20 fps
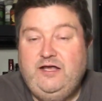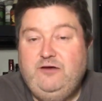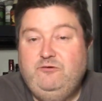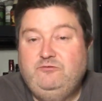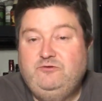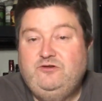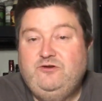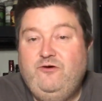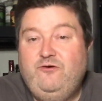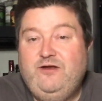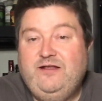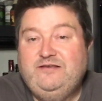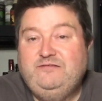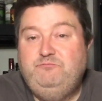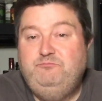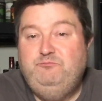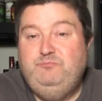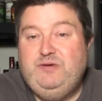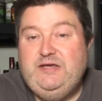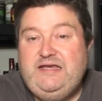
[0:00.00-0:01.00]
It was known as
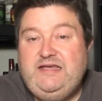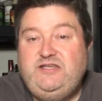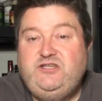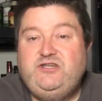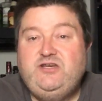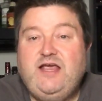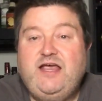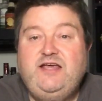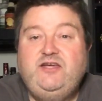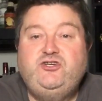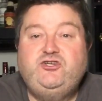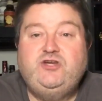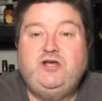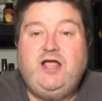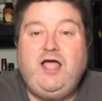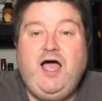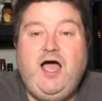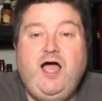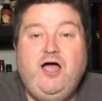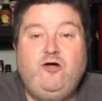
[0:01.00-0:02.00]
B J's
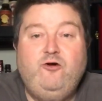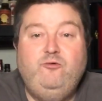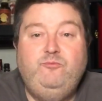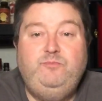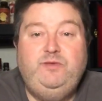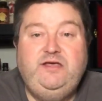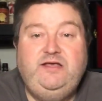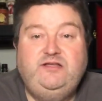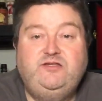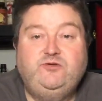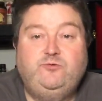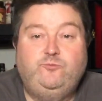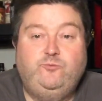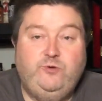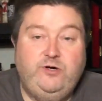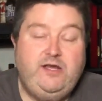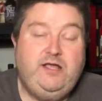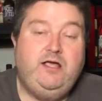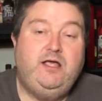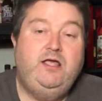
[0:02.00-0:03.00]
Chicago
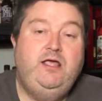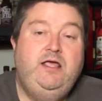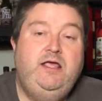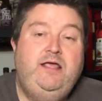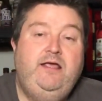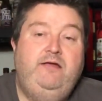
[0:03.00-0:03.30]
Pizzeria.